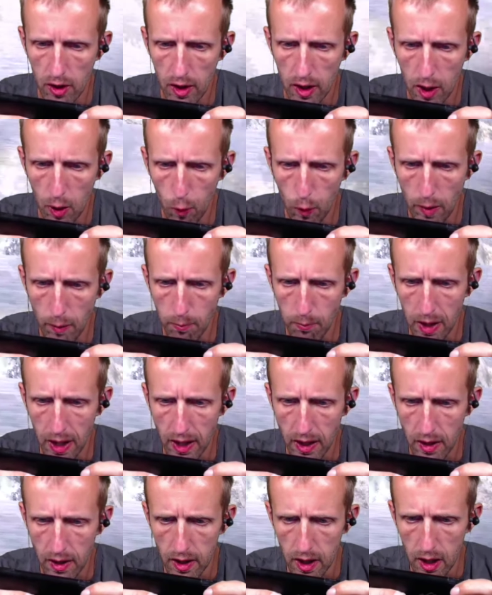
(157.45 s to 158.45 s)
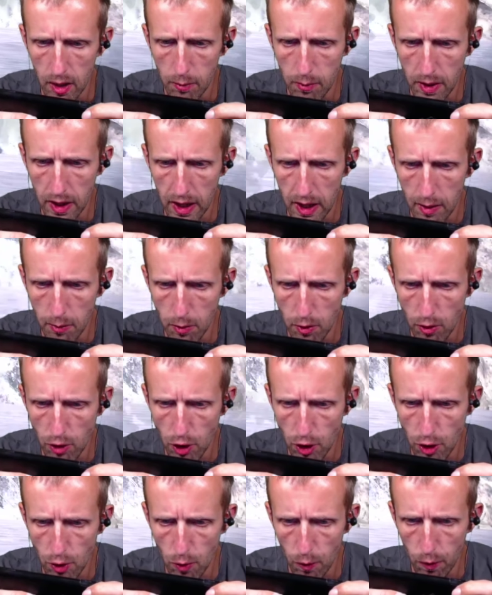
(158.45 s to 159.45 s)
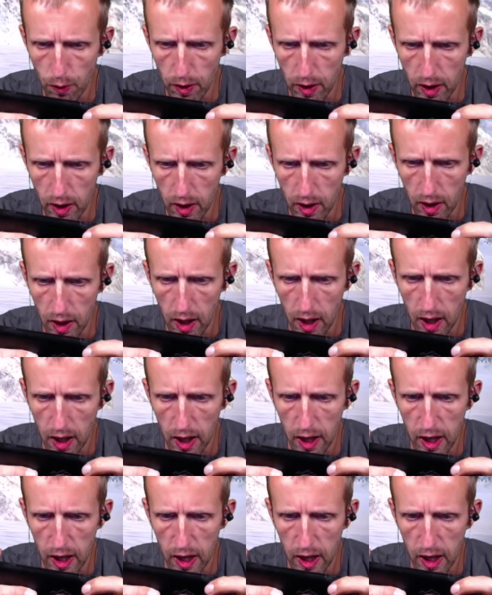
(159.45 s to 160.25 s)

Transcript: And we might now be able to shoot the guy.